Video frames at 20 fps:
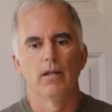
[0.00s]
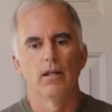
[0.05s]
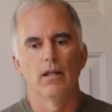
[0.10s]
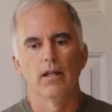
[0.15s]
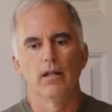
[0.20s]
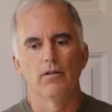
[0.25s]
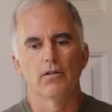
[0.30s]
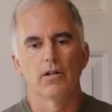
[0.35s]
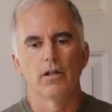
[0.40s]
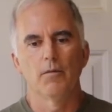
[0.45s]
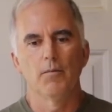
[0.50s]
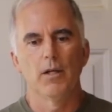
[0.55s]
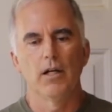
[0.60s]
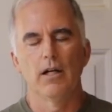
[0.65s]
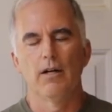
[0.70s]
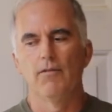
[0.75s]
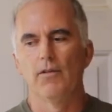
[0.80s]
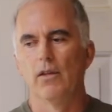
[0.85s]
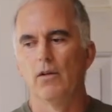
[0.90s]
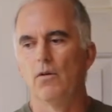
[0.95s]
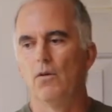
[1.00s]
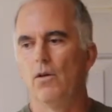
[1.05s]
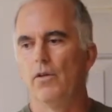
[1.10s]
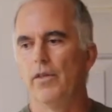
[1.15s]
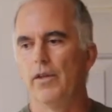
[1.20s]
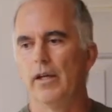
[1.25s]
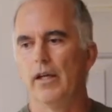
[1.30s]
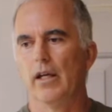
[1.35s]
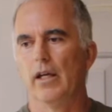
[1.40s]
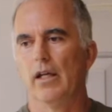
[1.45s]
It turned me off of the whole
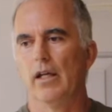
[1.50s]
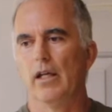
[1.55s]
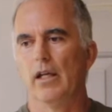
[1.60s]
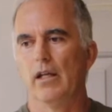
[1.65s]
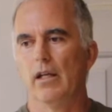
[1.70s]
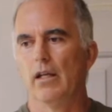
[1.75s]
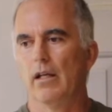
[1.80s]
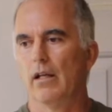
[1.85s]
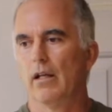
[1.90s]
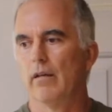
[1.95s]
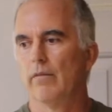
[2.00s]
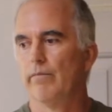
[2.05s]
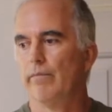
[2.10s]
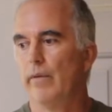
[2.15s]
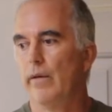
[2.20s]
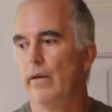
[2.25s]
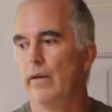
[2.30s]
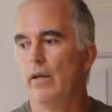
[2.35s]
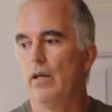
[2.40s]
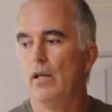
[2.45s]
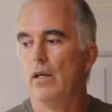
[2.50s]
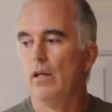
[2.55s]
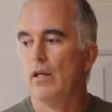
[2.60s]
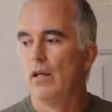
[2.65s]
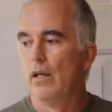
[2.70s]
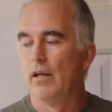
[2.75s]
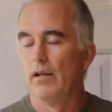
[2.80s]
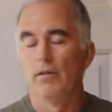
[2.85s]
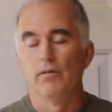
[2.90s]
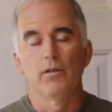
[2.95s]
thing, and
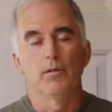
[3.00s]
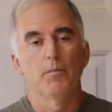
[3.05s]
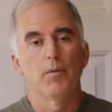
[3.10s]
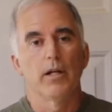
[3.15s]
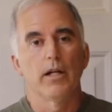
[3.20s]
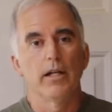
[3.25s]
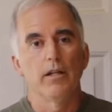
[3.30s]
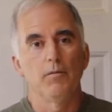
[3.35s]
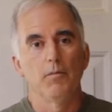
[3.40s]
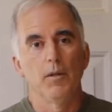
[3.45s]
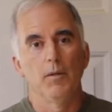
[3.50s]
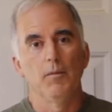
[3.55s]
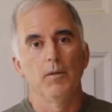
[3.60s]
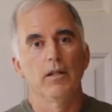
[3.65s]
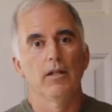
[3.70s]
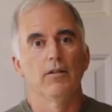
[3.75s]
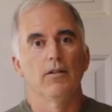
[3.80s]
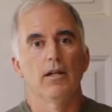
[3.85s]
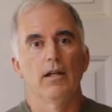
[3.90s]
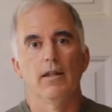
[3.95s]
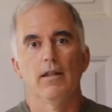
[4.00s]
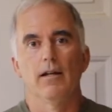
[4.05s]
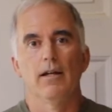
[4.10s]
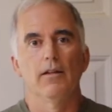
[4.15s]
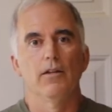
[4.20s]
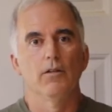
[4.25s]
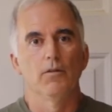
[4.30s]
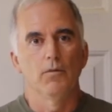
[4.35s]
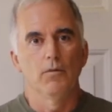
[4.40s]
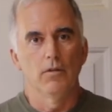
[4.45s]
it surprised me because I
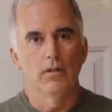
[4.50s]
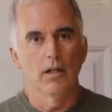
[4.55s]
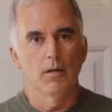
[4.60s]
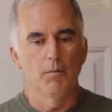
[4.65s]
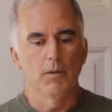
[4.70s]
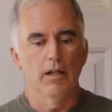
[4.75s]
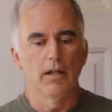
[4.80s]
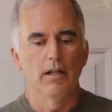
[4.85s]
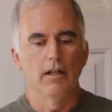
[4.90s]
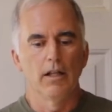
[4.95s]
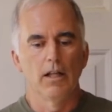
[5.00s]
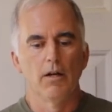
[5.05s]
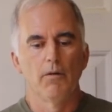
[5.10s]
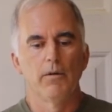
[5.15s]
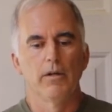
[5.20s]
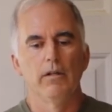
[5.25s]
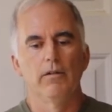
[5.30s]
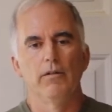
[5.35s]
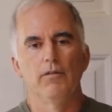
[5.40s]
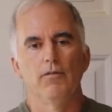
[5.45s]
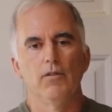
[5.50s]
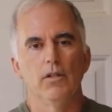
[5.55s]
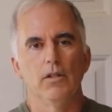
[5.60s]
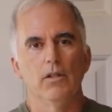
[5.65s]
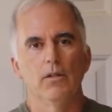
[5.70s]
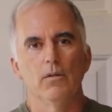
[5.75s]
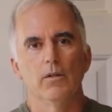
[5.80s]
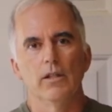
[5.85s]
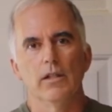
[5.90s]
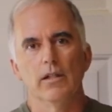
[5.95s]
thought this was going to be a glowing
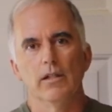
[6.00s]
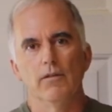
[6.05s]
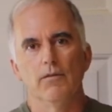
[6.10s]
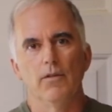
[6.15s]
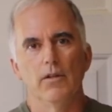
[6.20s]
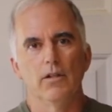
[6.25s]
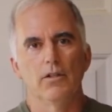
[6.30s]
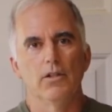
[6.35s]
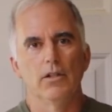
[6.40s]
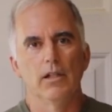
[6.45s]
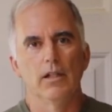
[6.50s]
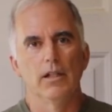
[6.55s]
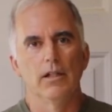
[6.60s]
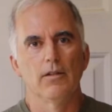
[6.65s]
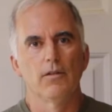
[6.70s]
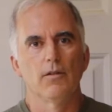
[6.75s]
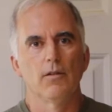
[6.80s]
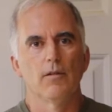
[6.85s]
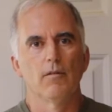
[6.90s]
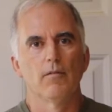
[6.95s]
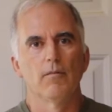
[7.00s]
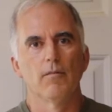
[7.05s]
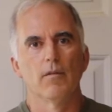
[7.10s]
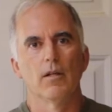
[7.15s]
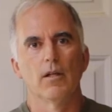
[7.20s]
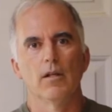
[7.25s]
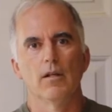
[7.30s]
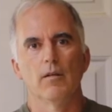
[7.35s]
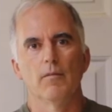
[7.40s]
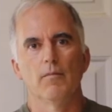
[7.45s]
review of the Shelix
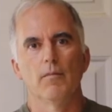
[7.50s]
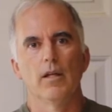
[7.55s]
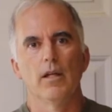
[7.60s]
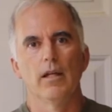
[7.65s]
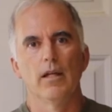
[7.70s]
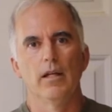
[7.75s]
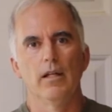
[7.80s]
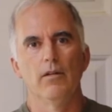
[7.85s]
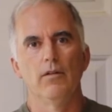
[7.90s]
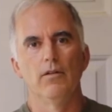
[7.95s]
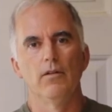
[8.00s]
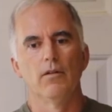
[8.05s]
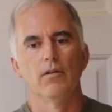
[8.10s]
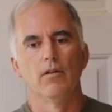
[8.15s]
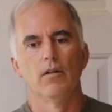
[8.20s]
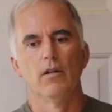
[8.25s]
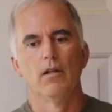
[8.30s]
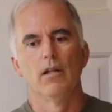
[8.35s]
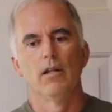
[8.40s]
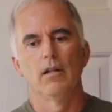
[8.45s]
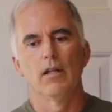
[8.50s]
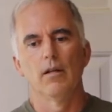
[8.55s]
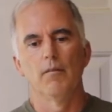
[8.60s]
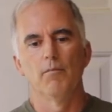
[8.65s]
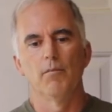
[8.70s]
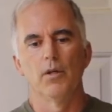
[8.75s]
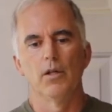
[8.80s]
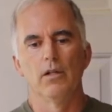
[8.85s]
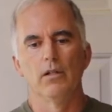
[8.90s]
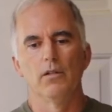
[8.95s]
heads that
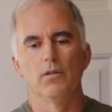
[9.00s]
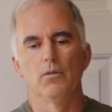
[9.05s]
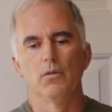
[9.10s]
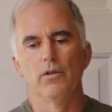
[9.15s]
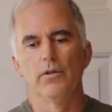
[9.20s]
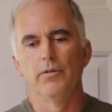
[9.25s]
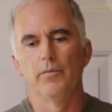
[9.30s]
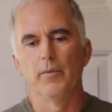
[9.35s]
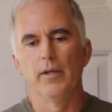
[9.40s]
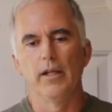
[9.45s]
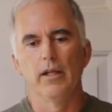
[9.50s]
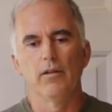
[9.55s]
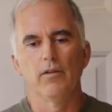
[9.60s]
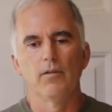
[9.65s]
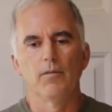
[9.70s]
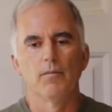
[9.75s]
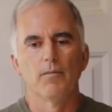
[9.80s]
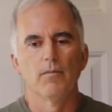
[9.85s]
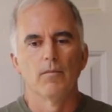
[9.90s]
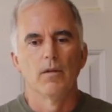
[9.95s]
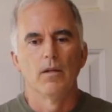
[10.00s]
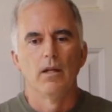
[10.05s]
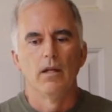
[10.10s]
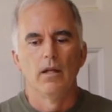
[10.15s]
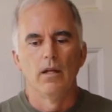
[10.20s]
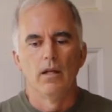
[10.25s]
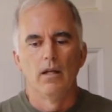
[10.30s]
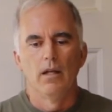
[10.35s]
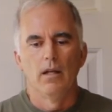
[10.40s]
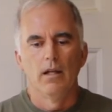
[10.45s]
Byrd Tools makes.
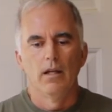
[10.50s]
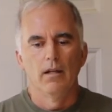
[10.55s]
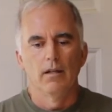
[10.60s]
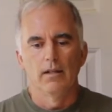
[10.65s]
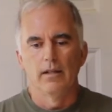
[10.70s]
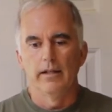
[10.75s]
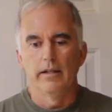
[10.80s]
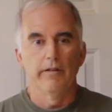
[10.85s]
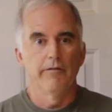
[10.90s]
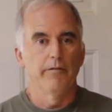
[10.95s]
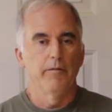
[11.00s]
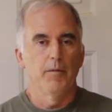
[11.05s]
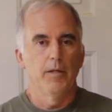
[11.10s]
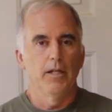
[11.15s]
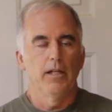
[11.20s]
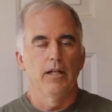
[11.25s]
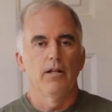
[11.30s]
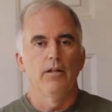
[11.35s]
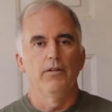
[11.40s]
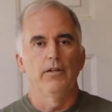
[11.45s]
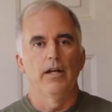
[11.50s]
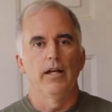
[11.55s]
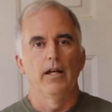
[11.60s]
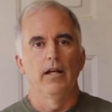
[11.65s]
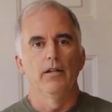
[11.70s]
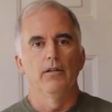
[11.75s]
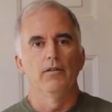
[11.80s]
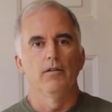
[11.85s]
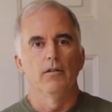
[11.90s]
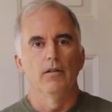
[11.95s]
Like everybody else has.